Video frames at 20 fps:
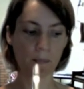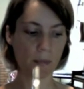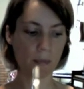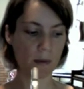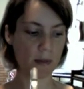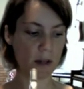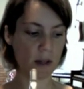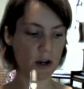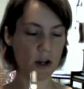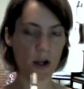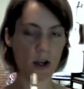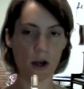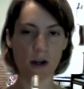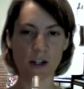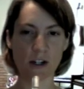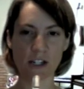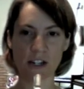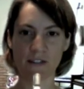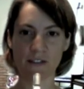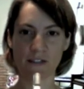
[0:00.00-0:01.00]
There you go, you
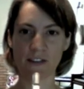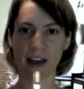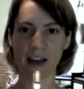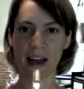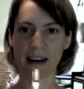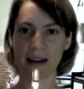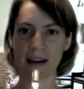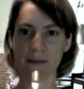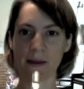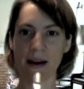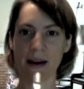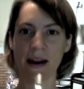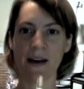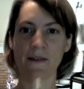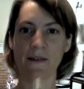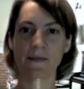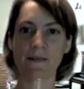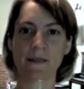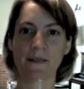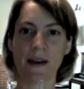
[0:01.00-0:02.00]
should have gotten it by now.
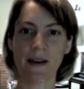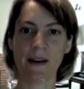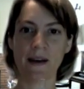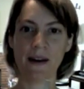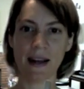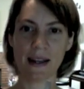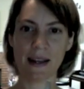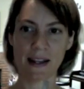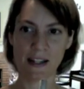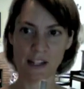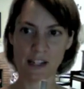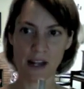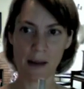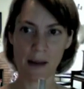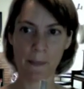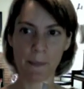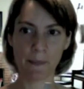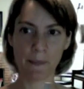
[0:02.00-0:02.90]
All right, good job.